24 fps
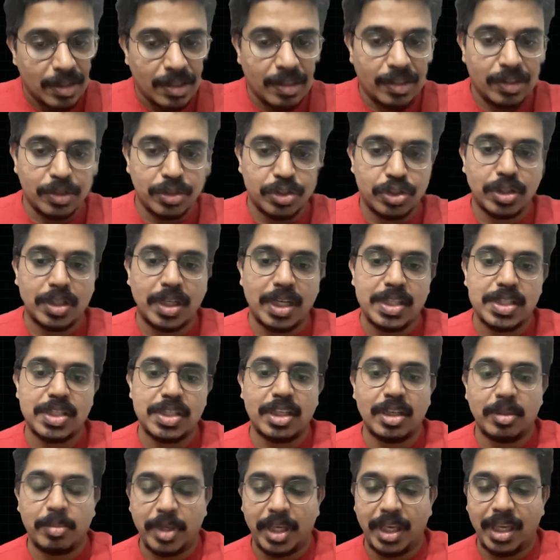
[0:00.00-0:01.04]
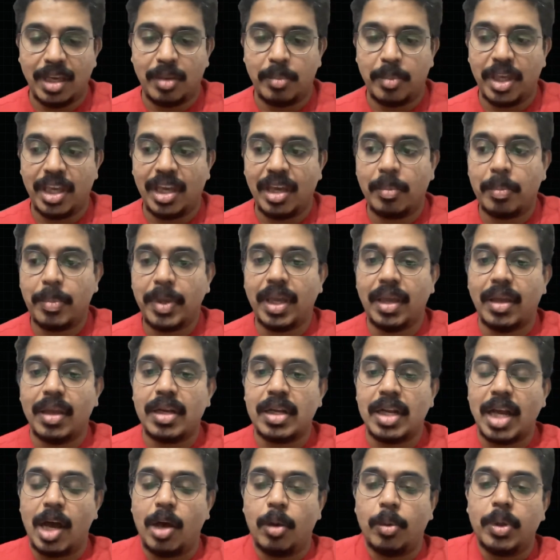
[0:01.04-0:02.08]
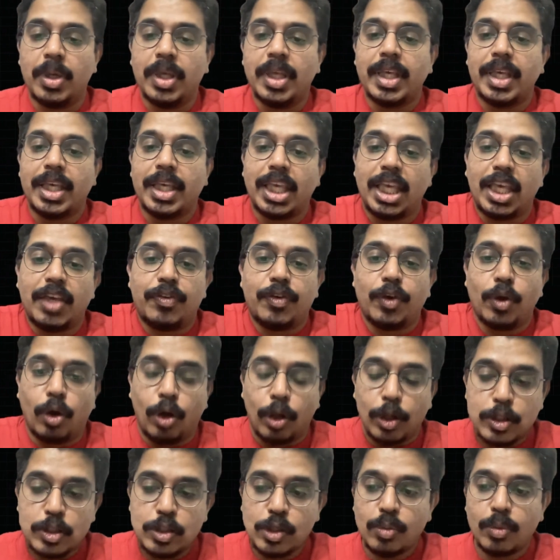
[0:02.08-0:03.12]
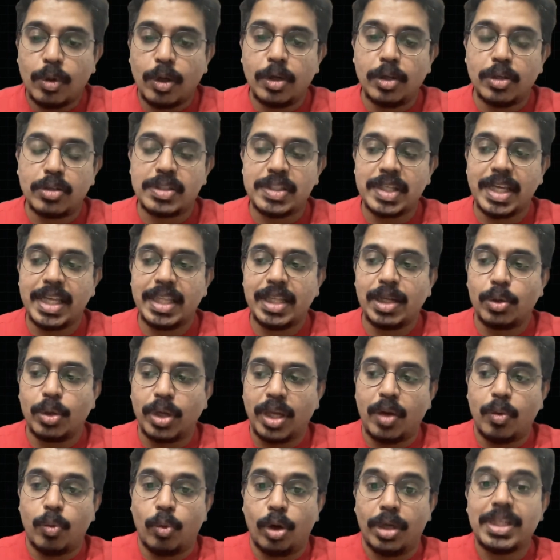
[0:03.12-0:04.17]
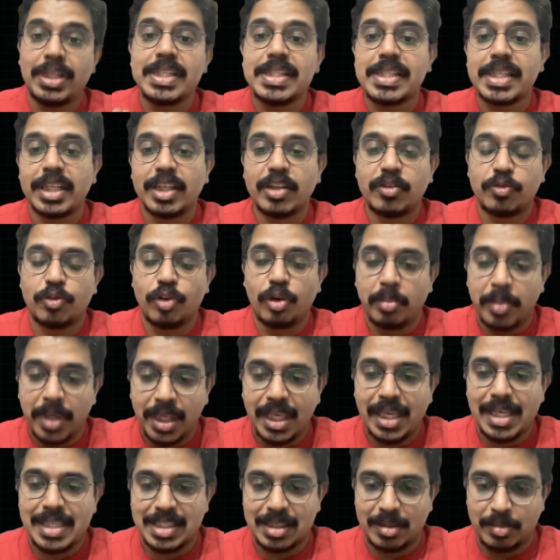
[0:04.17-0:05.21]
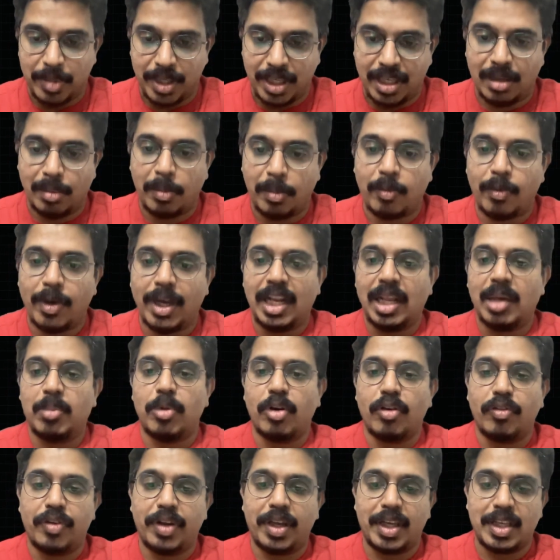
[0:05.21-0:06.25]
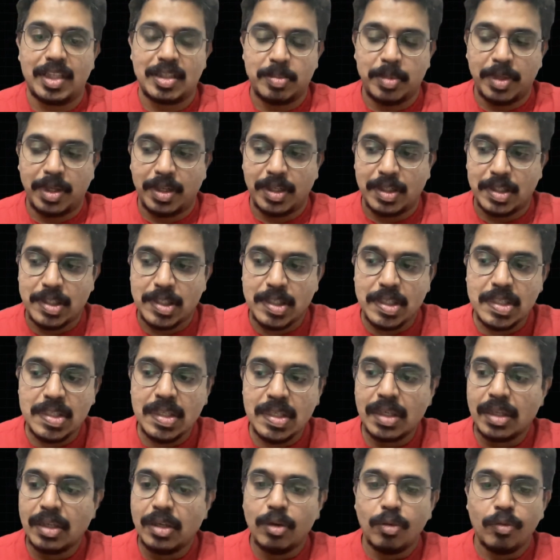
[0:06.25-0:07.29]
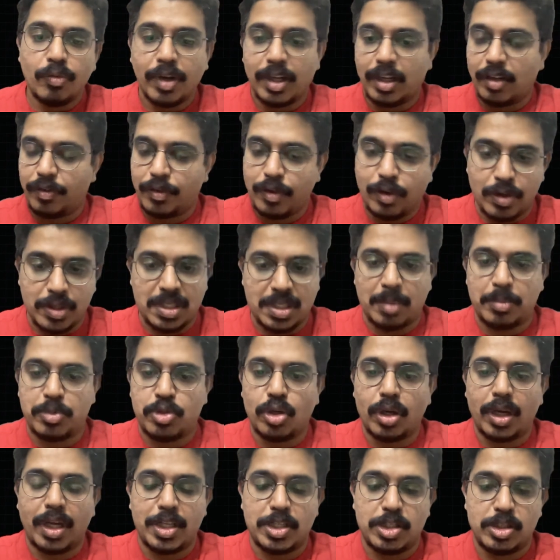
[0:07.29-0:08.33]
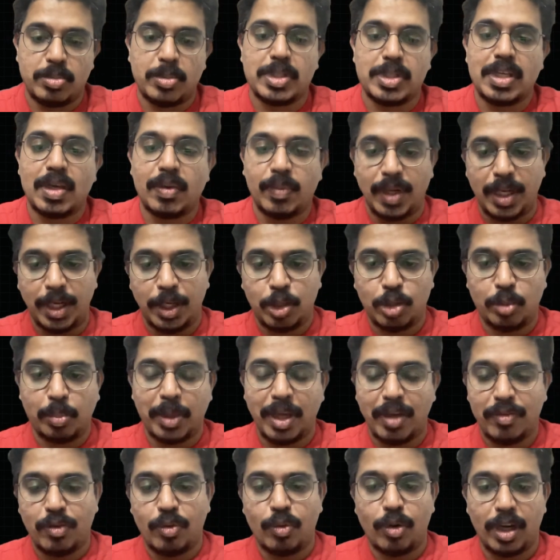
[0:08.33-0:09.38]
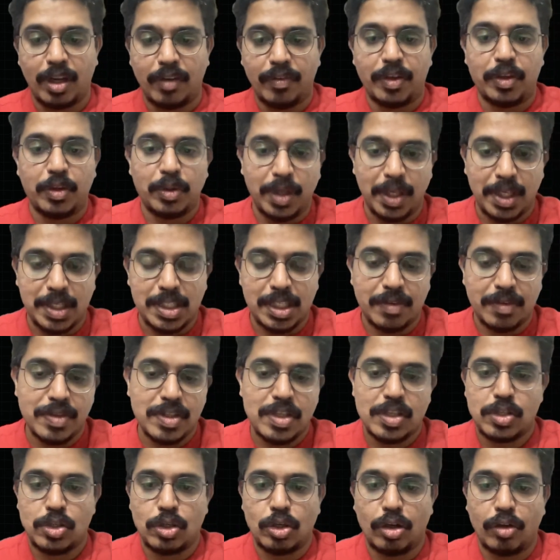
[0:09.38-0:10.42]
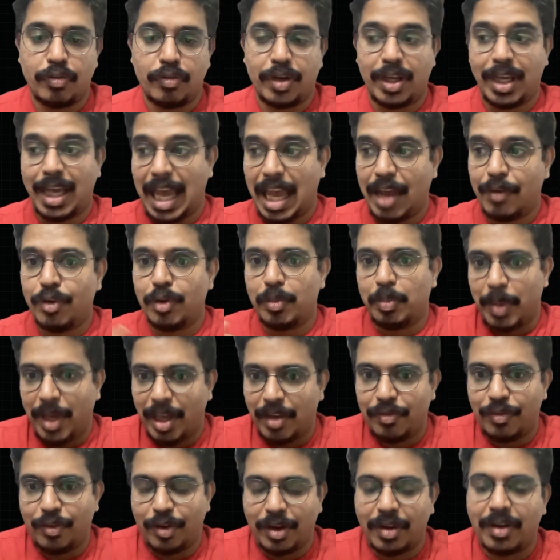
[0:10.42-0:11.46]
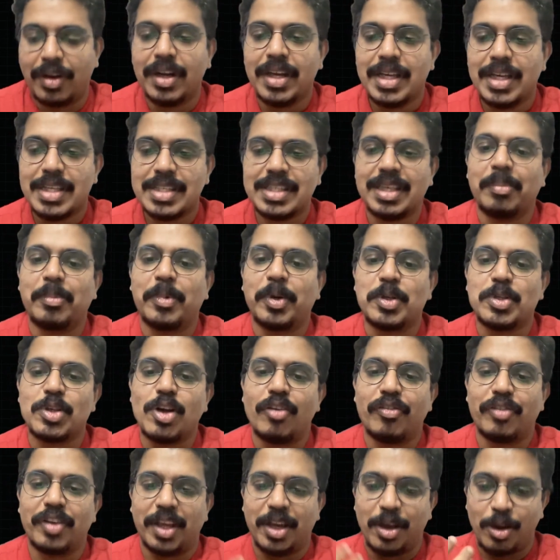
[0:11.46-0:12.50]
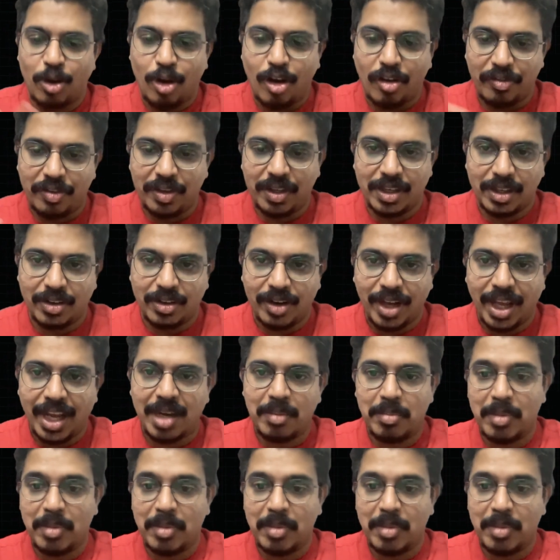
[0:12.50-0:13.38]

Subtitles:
you should consider being a BAP. Now, if you also want to say that, okay, what is in it for me as a BAP while I'm offering experiences? One, of course, I'm sure consumers are willing to pay for whatever unique services you're offering. I would pay for somebody who's offering a coffee in a ride,